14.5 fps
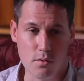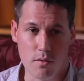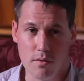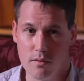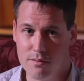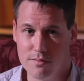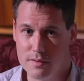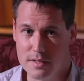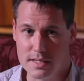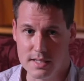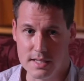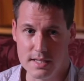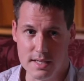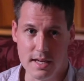not,
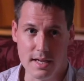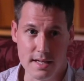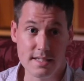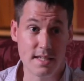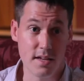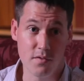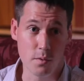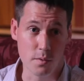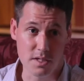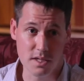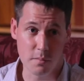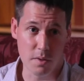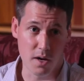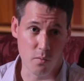it's difficult to
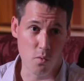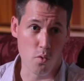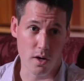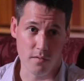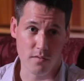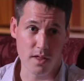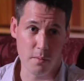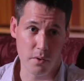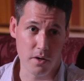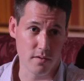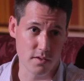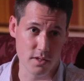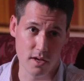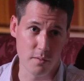simulate walking for that
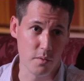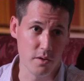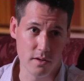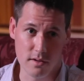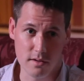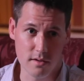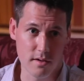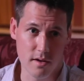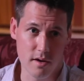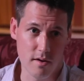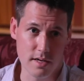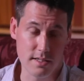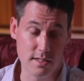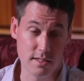period of time with a, a
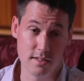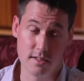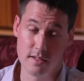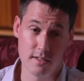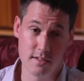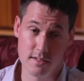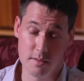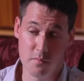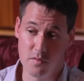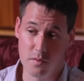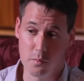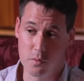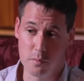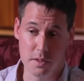harness. It's, uh, some of
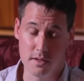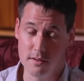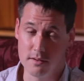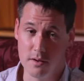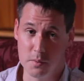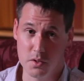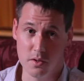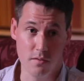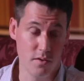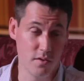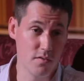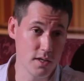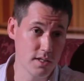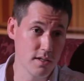it will be, I'll be doing it for
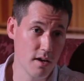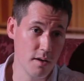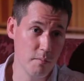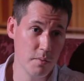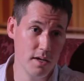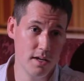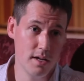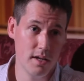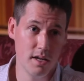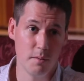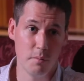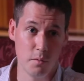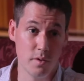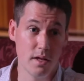the first time.
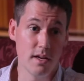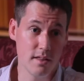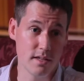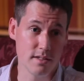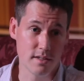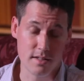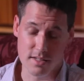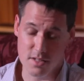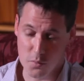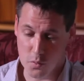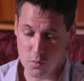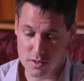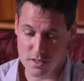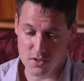Mm-hmm. But with any things like this, you
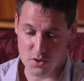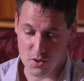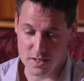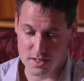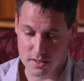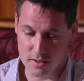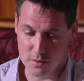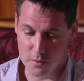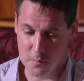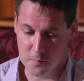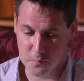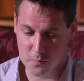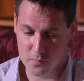want to try and do,